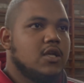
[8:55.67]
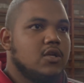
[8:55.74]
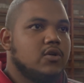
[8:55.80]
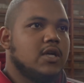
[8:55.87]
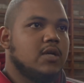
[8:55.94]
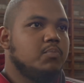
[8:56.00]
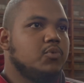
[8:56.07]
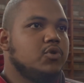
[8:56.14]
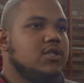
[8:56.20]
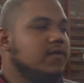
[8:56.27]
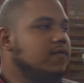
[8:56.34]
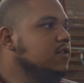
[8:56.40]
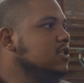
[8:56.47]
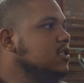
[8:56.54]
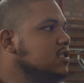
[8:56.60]
you get pushed
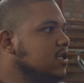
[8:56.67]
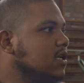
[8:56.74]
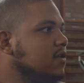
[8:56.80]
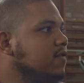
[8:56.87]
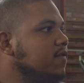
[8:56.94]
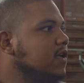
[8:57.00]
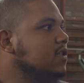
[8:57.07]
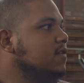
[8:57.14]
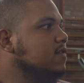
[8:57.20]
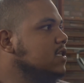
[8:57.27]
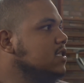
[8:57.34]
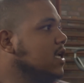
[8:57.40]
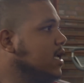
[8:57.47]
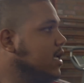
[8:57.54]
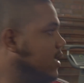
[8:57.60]
efficiency and
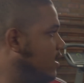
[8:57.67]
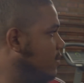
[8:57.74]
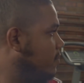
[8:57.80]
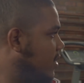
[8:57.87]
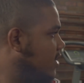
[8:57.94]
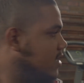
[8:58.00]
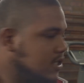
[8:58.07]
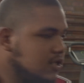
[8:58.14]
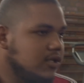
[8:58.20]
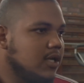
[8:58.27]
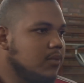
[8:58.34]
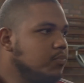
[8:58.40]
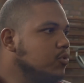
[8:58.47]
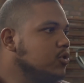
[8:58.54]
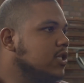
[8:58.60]
effectiveness. Yeah. In business, you
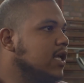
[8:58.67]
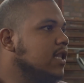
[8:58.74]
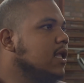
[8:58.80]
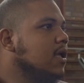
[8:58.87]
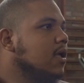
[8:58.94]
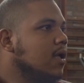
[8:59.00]
get pushed that.